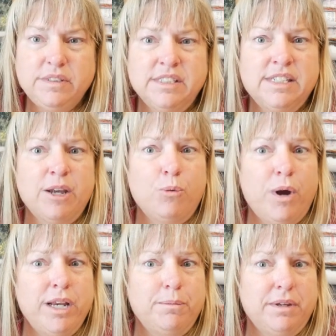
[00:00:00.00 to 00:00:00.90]
say,
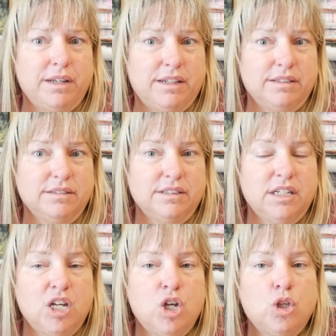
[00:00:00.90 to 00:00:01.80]
wait a minute,
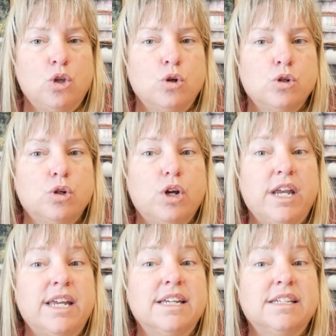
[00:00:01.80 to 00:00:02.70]
there
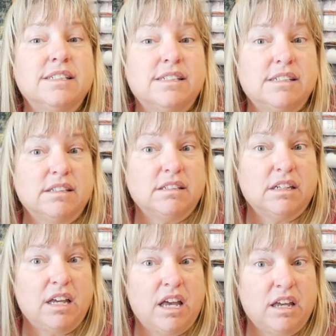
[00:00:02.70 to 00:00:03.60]
is
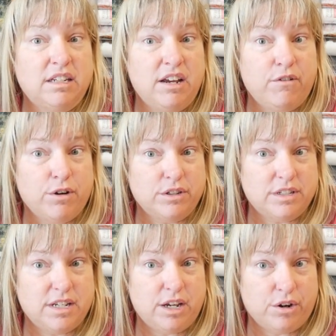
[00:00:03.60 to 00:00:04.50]
a
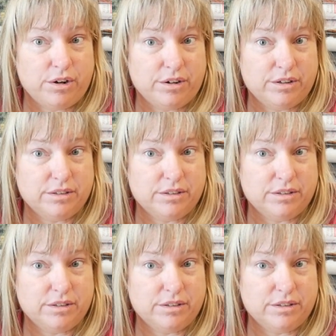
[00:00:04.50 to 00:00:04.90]
difference here.